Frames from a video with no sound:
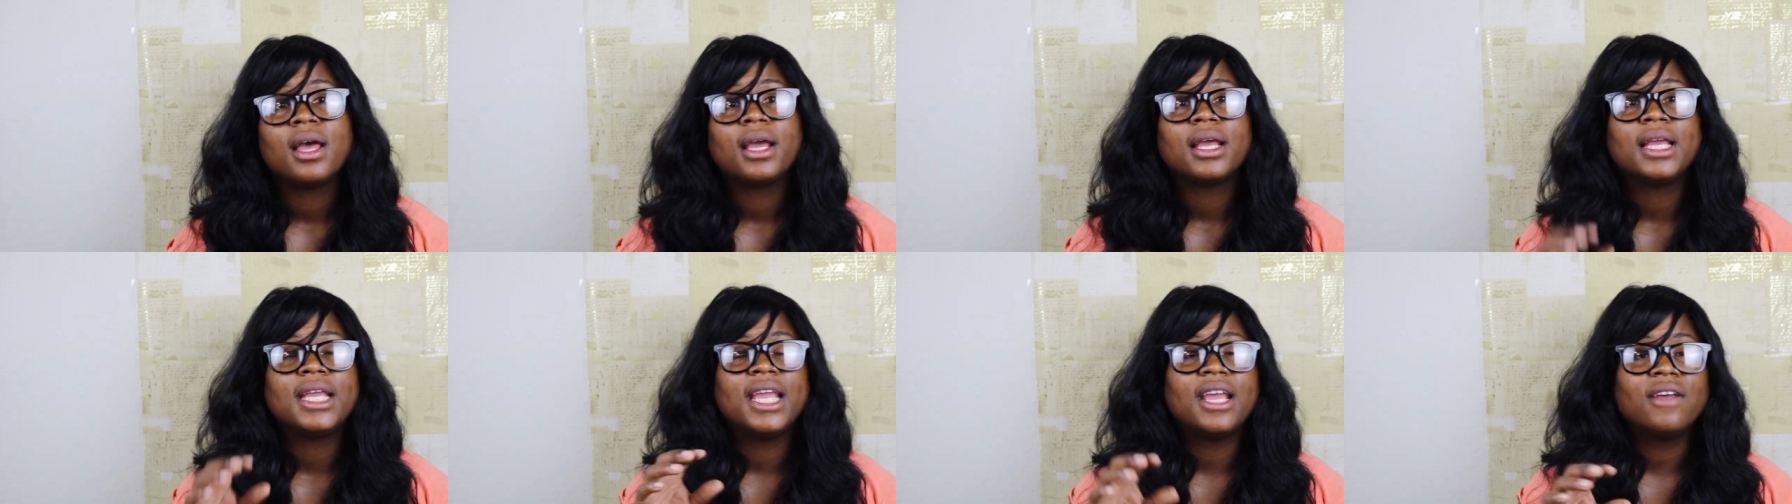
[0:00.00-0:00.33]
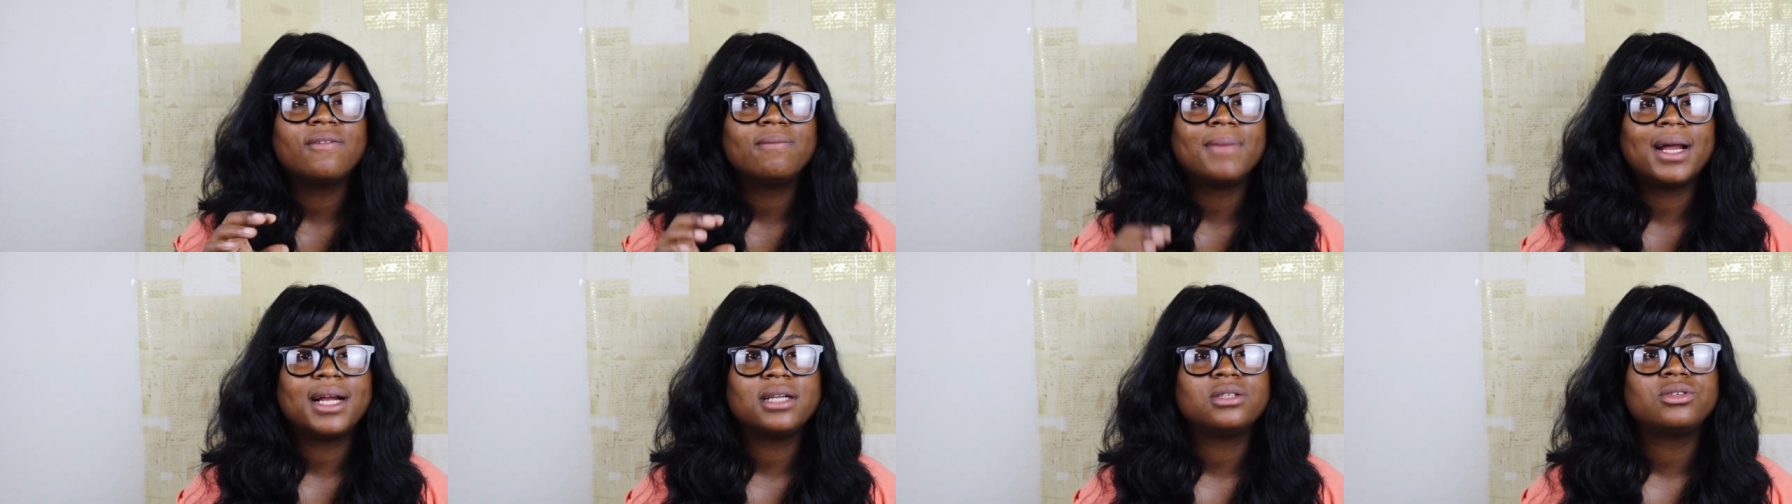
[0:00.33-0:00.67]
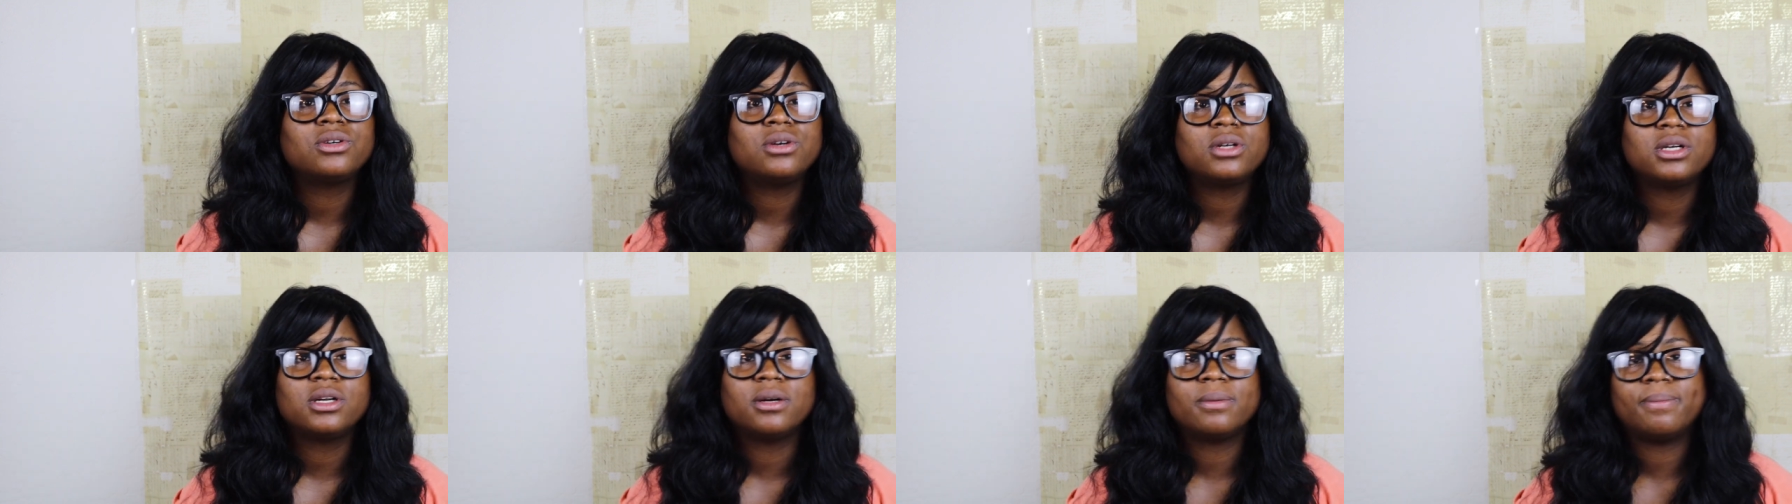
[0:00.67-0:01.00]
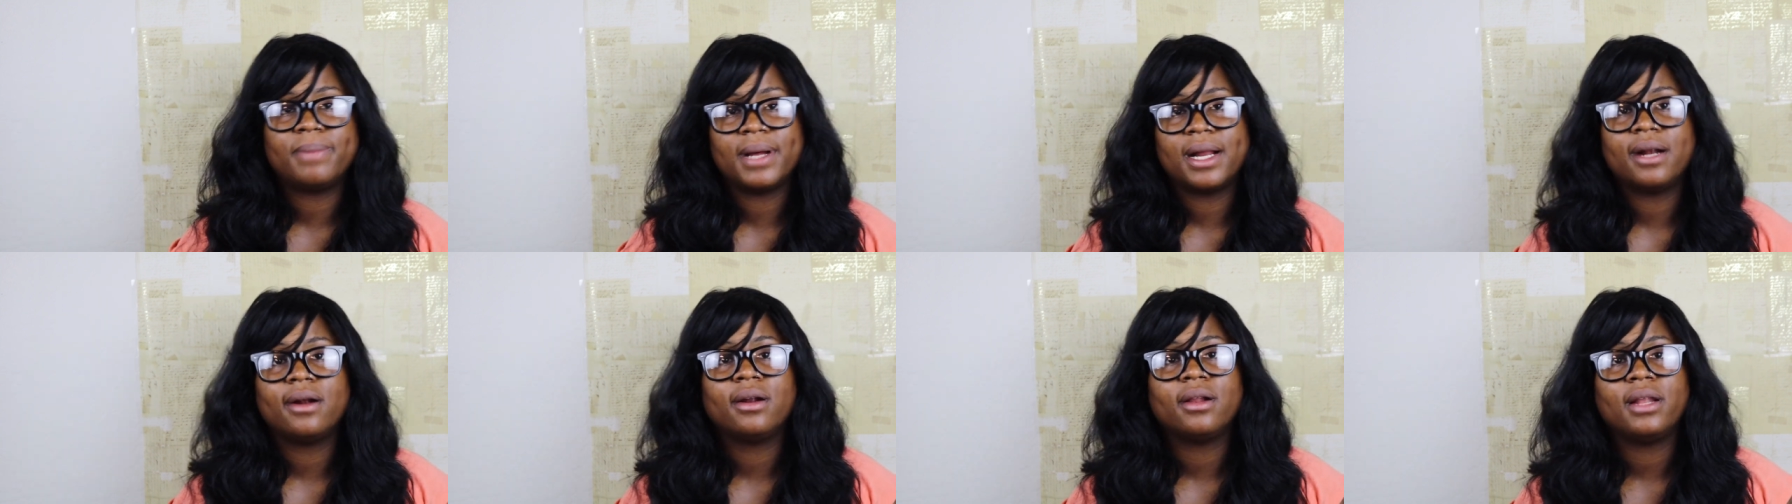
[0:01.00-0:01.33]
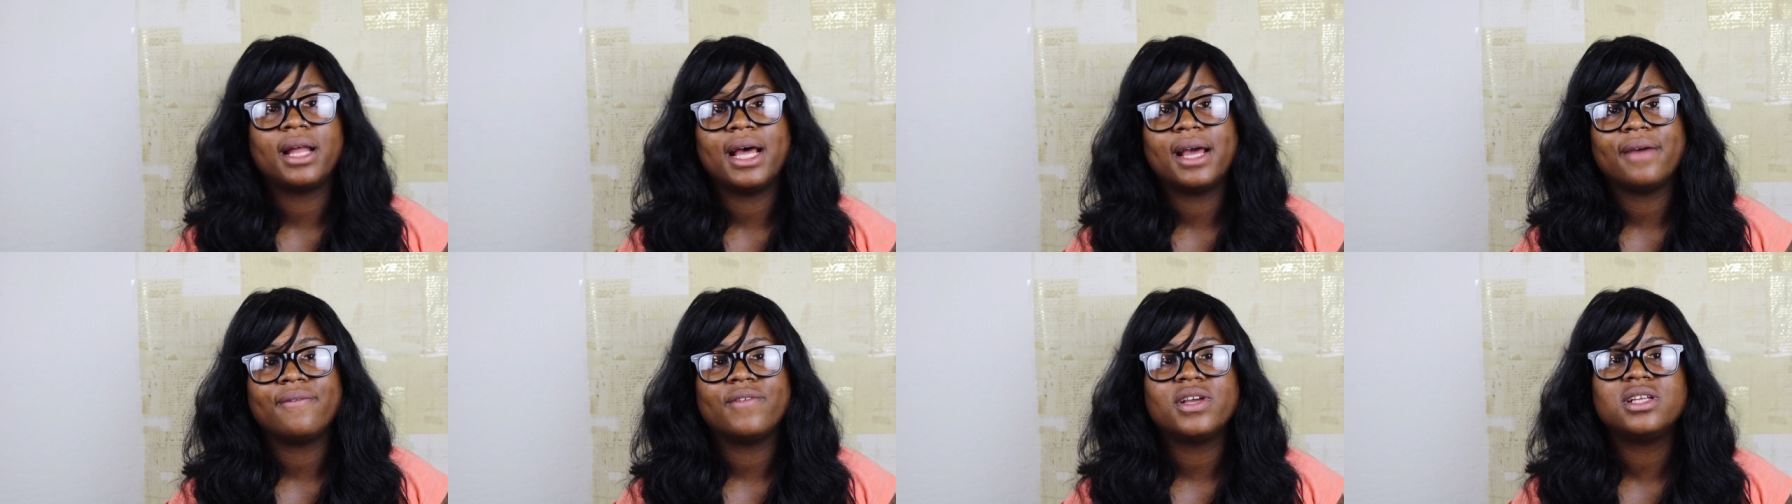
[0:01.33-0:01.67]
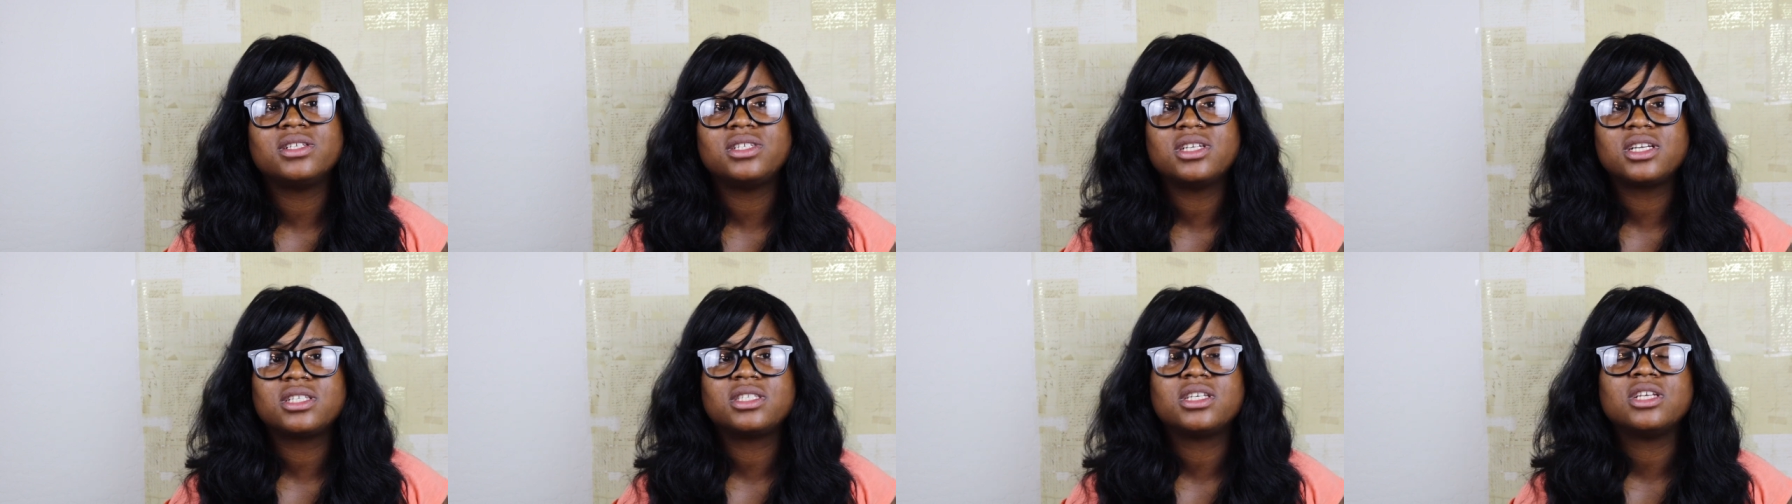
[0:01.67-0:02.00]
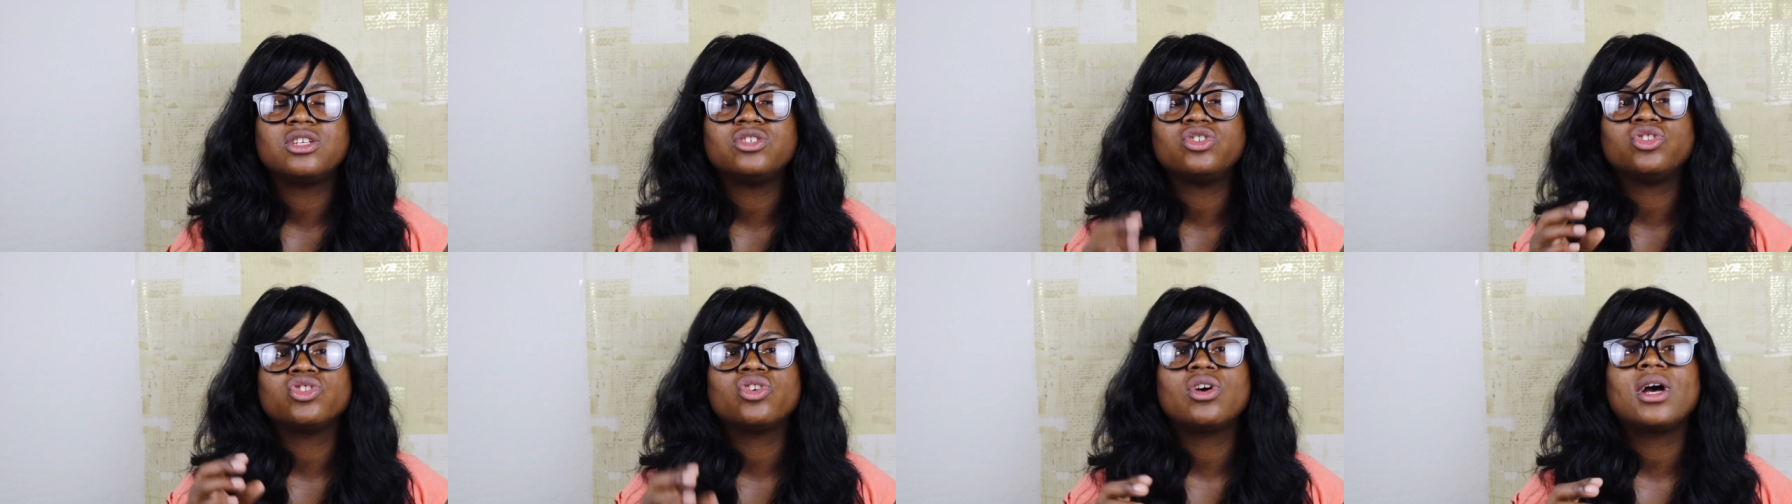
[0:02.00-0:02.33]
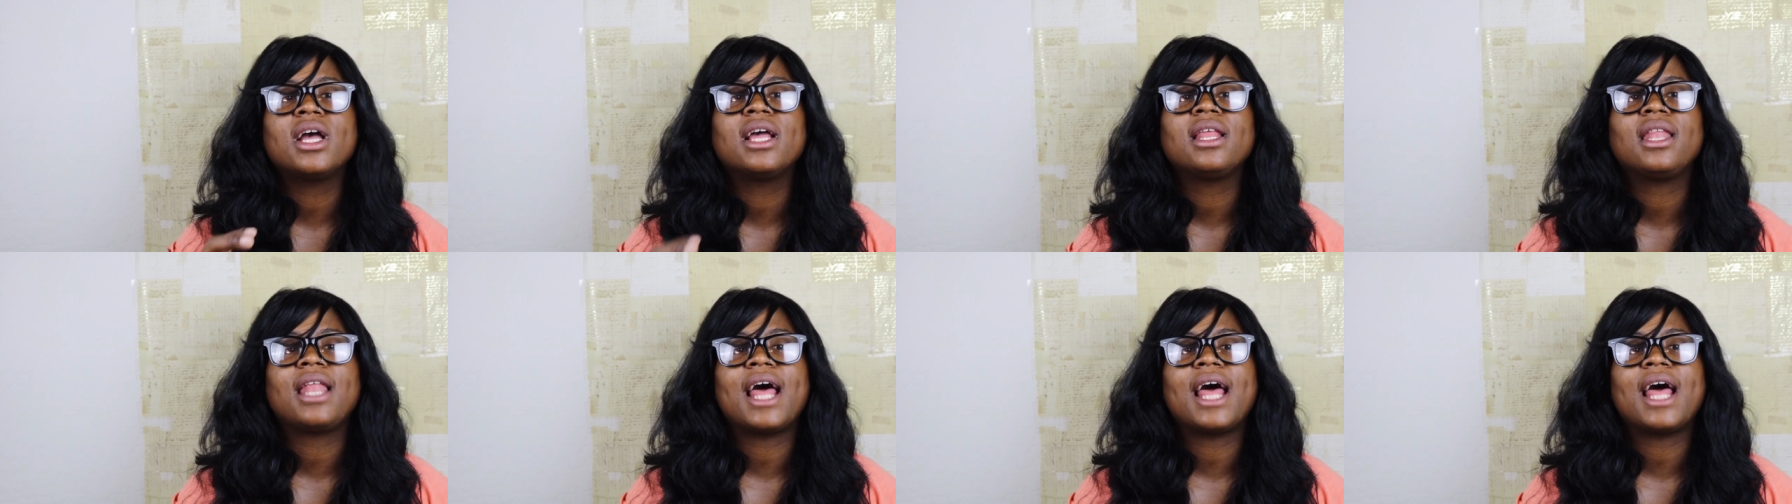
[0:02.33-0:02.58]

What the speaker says: give my daughter a better life, and just enjoy